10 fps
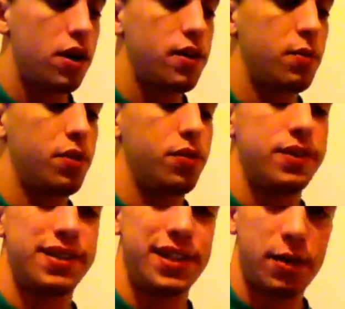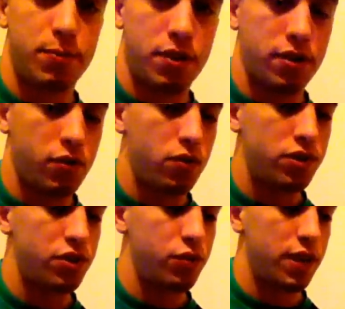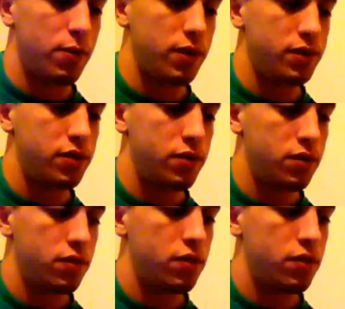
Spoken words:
Alright, and then we're going to do the second part of the chorus and do that once.